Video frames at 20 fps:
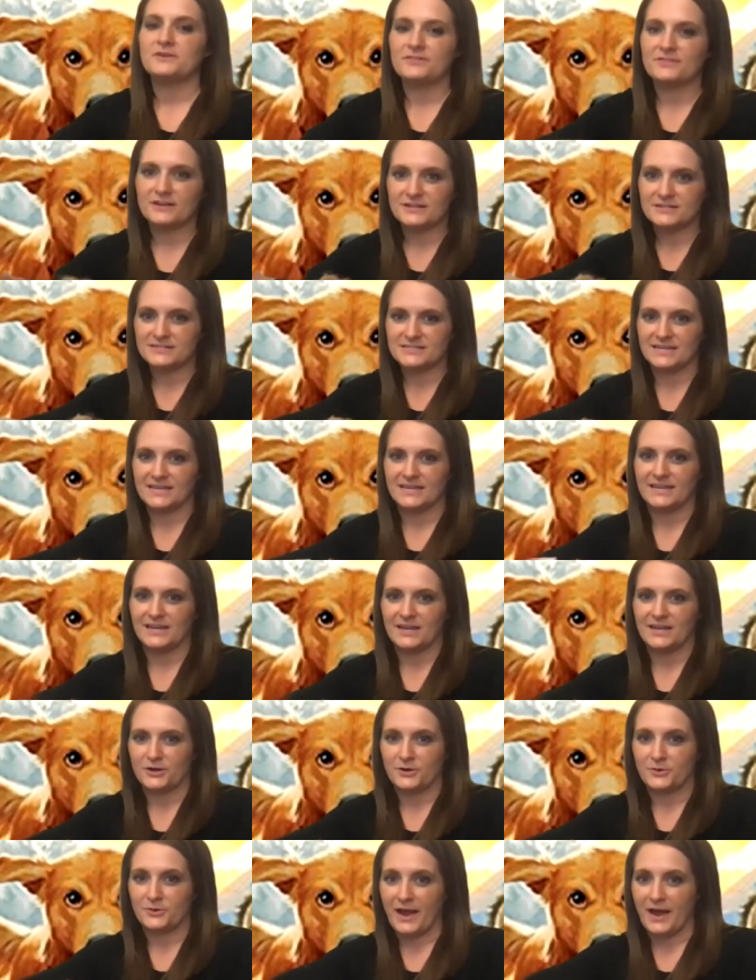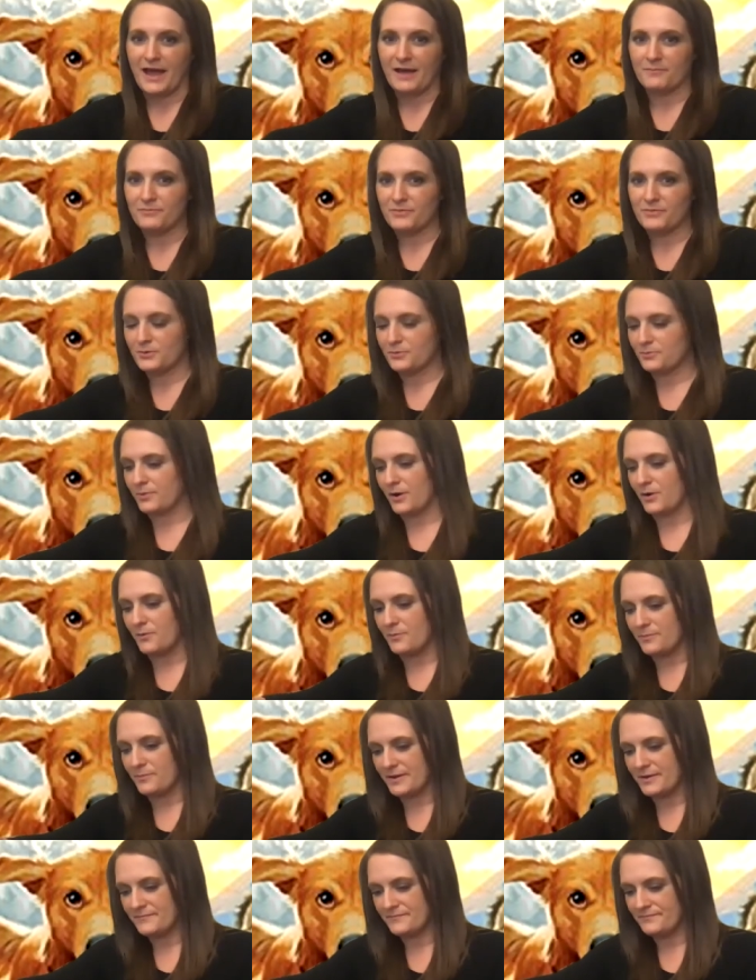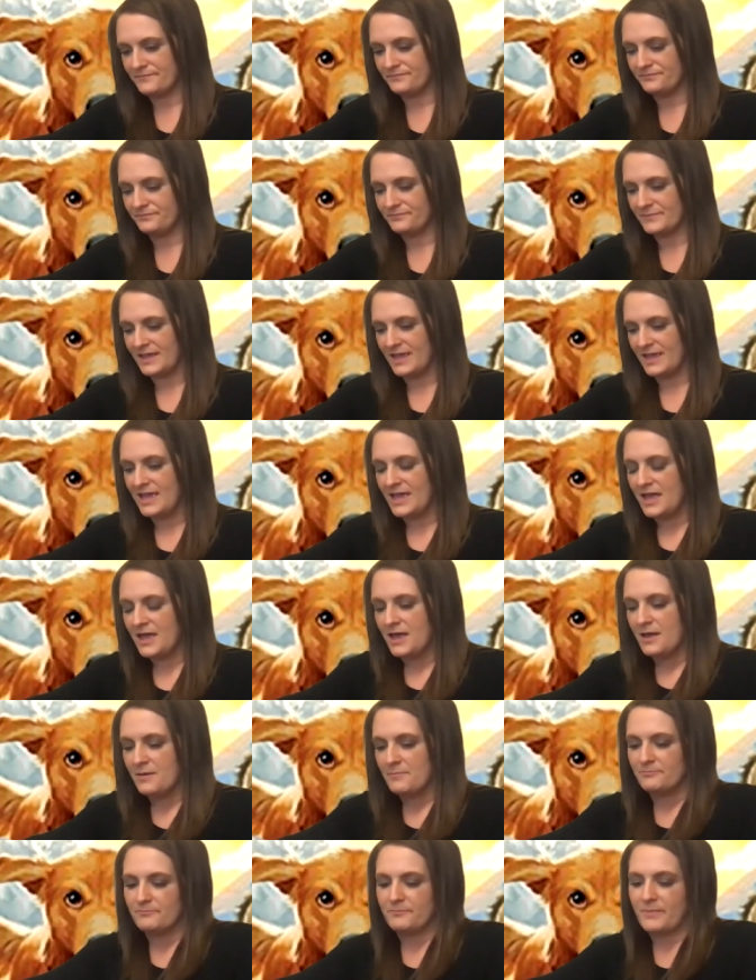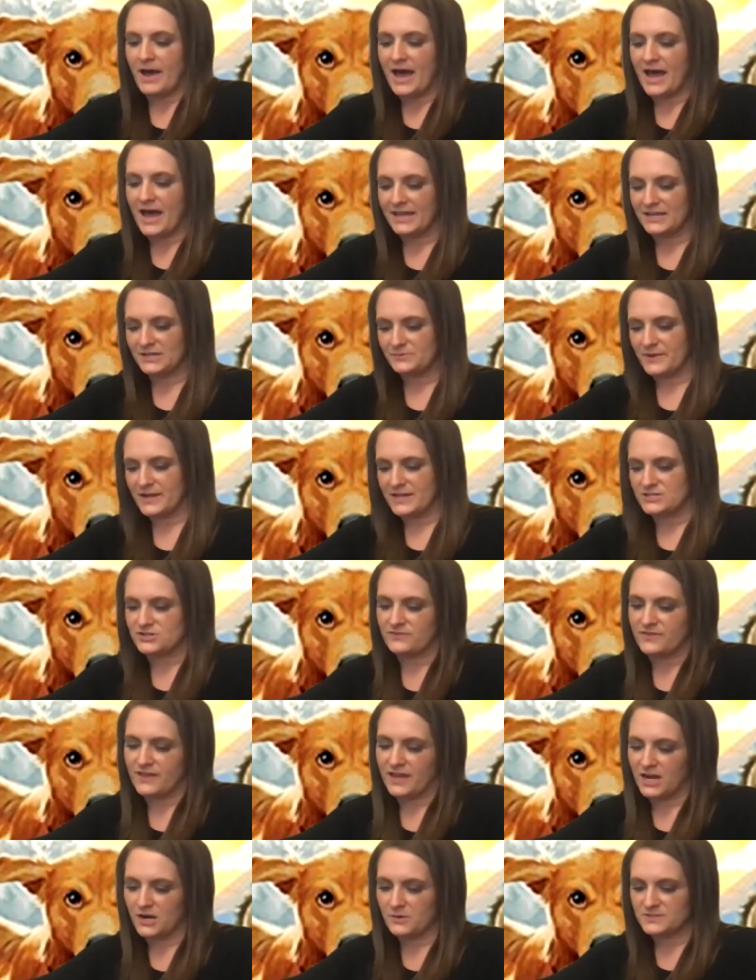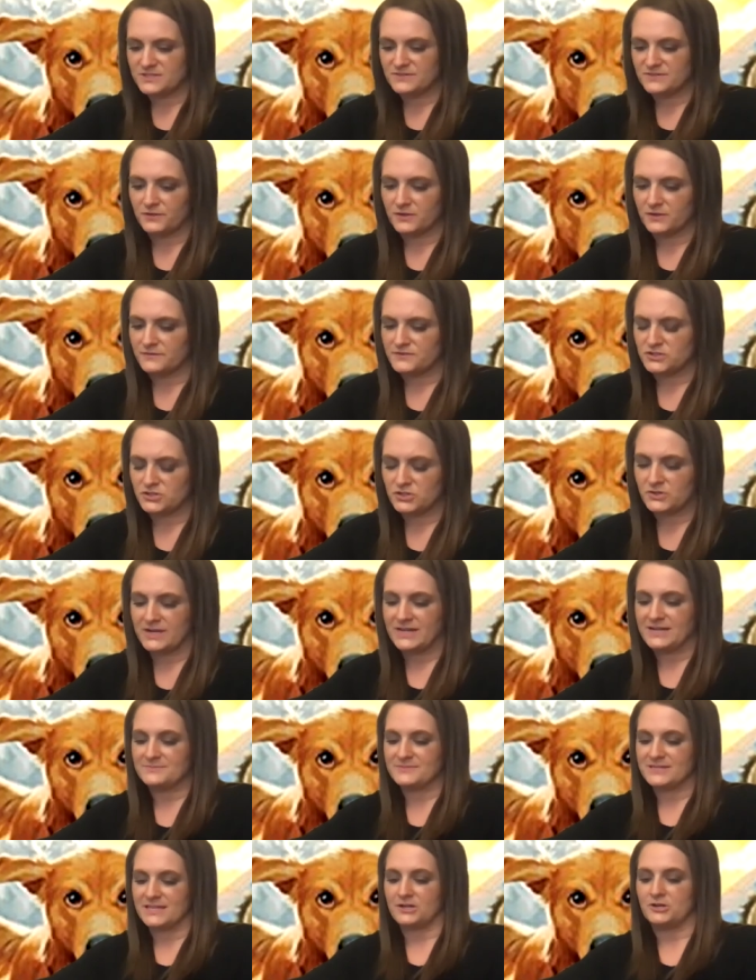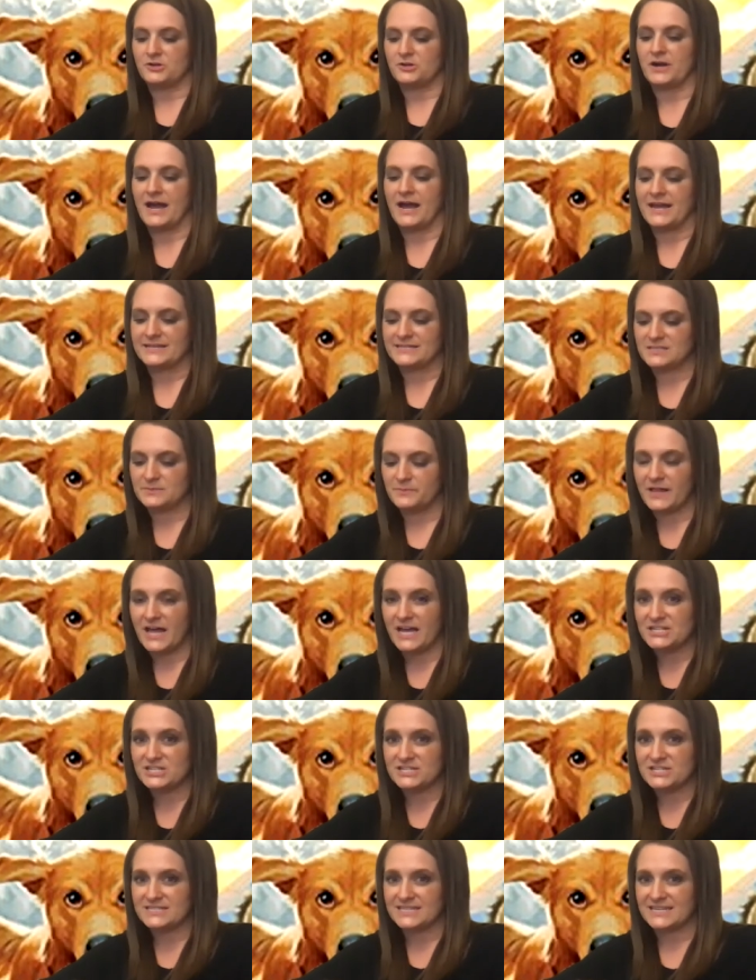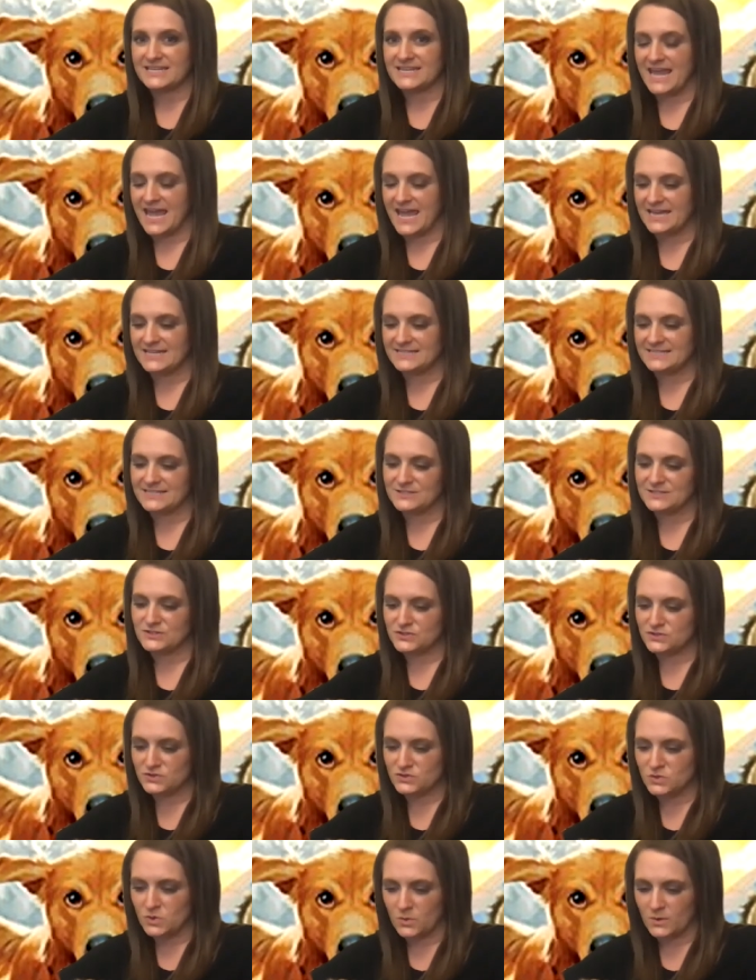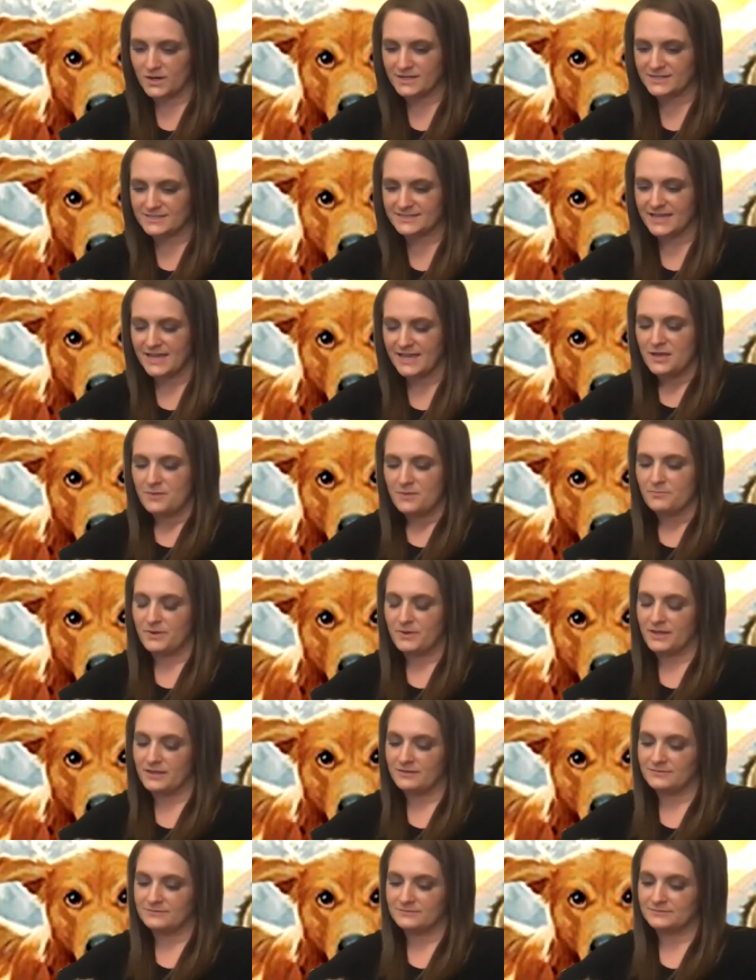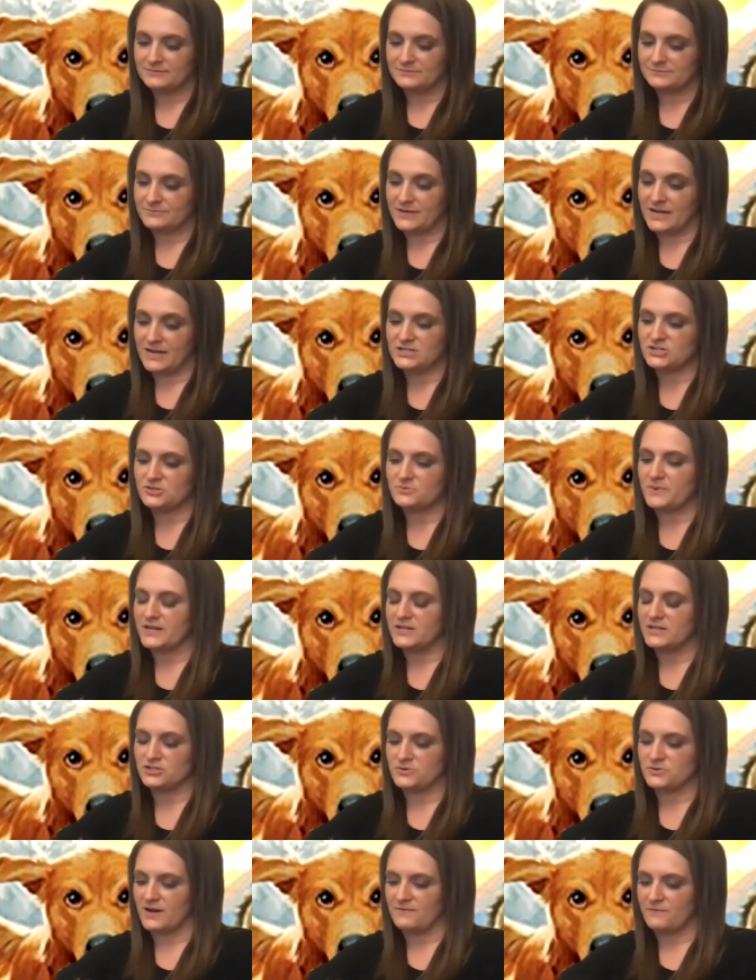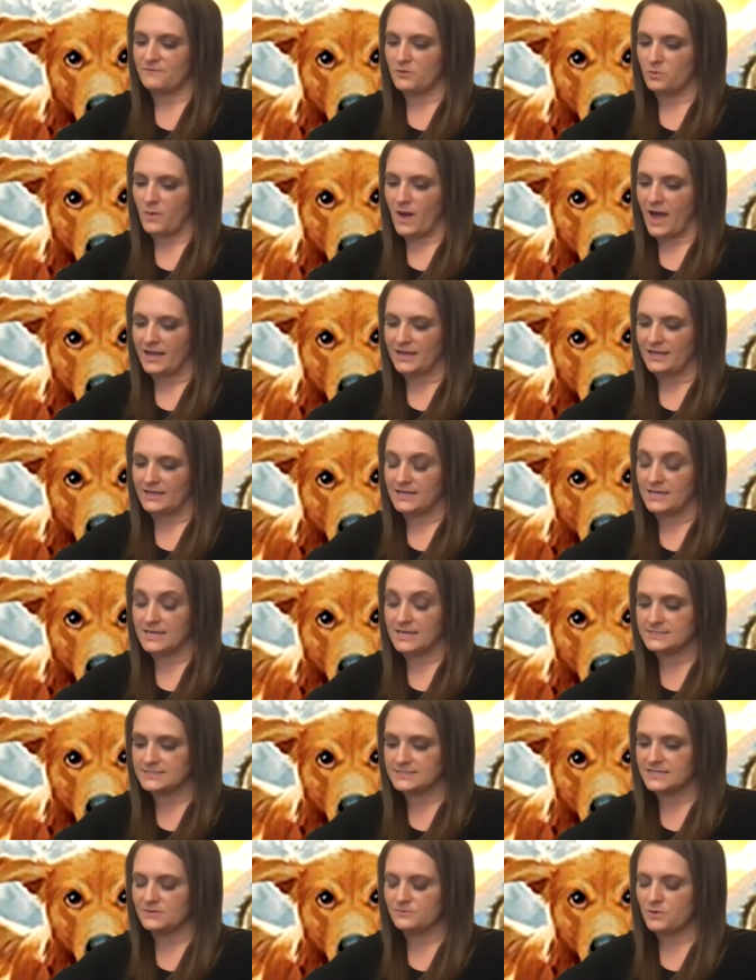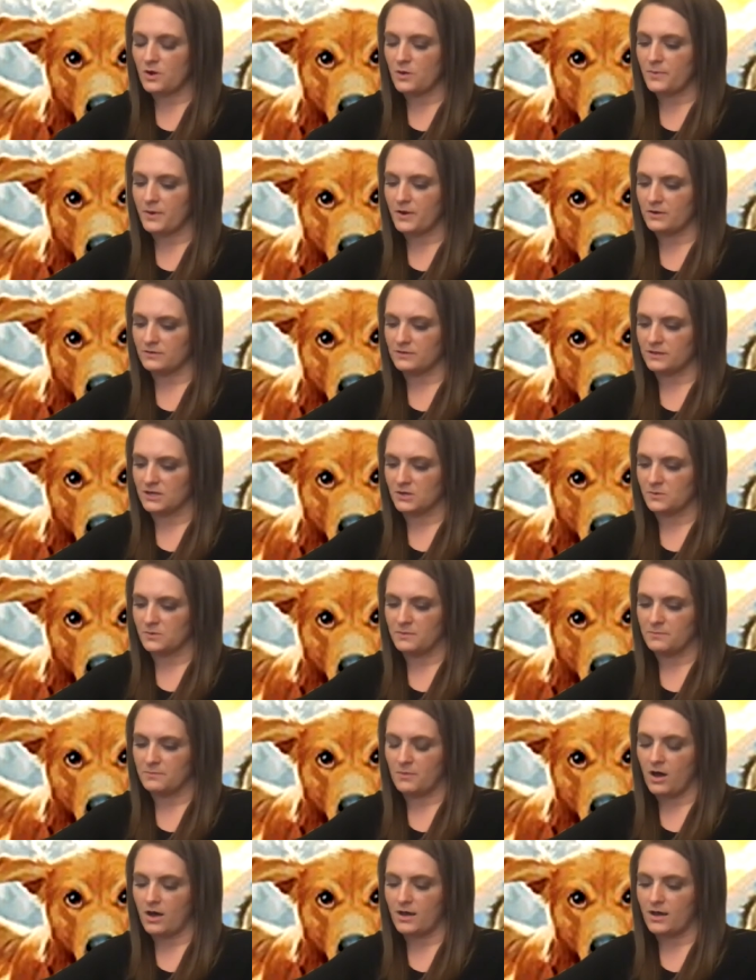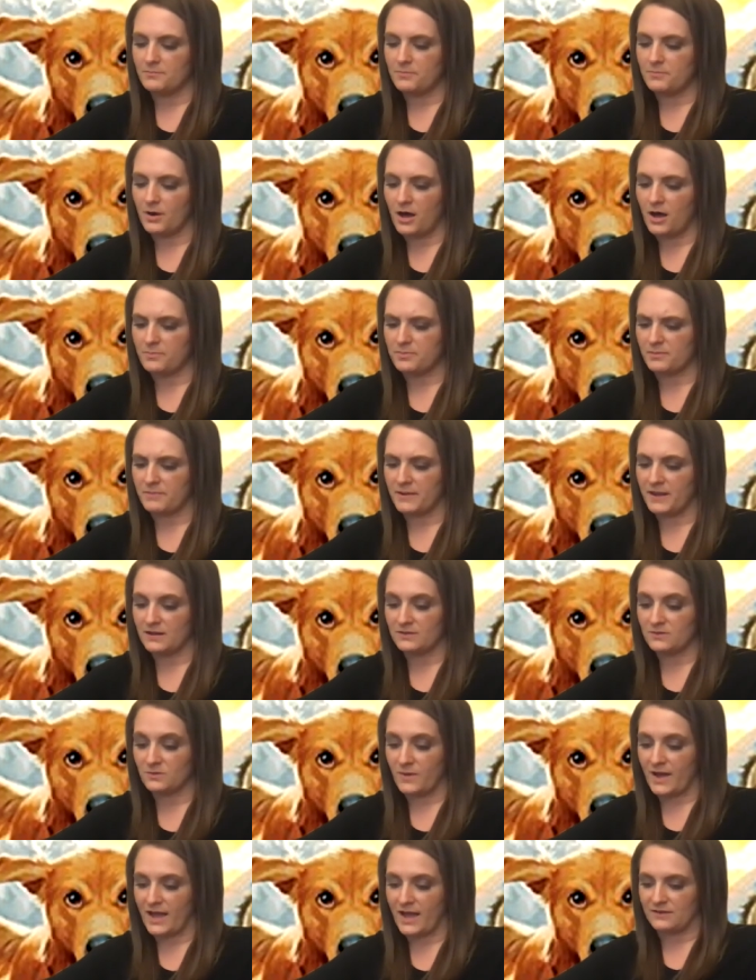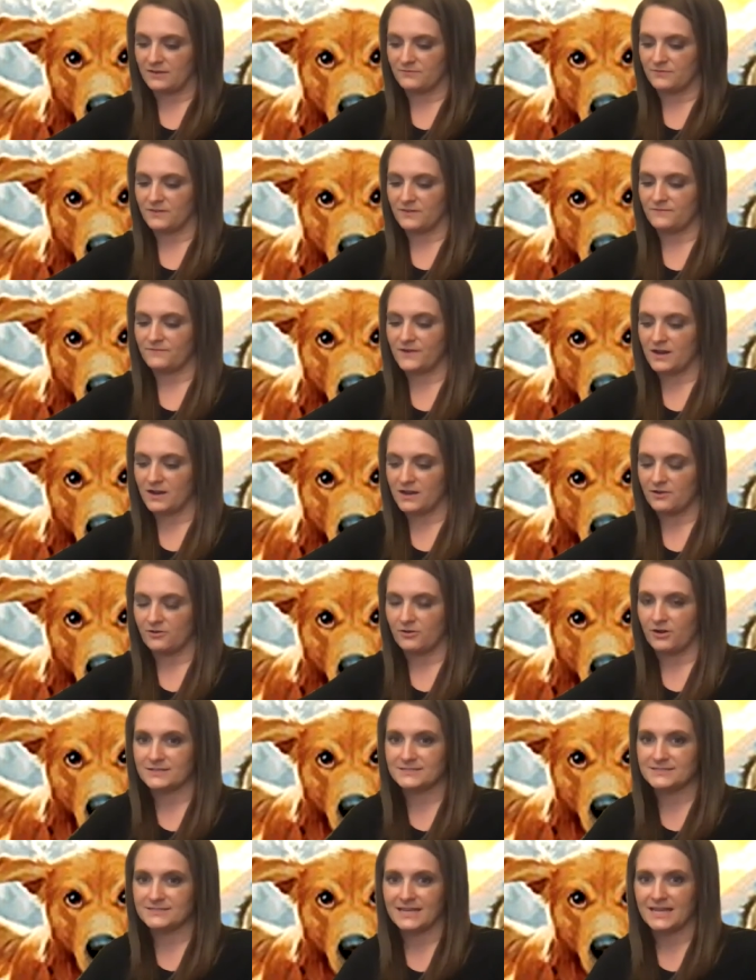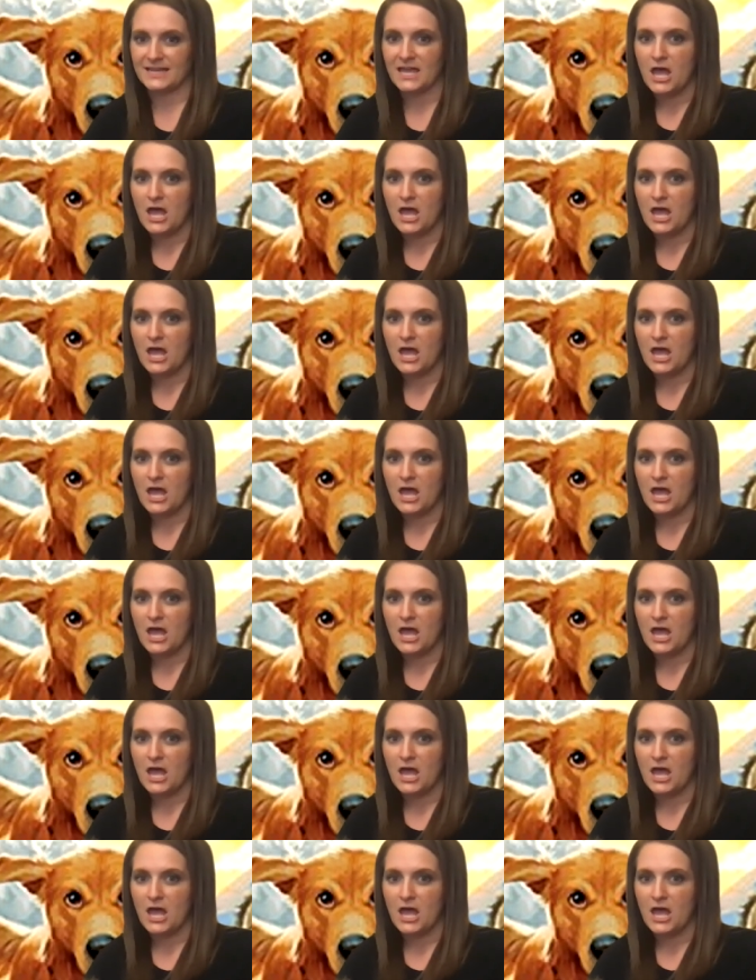13 Grab the Rope. Behind Ranger, the air was full of screams and cries, splashes and neighs and snorts, but Ranger ran straight for the wagon. He had seen rope earlier when Ma and Pa prepared the wagon for the ferry crossing,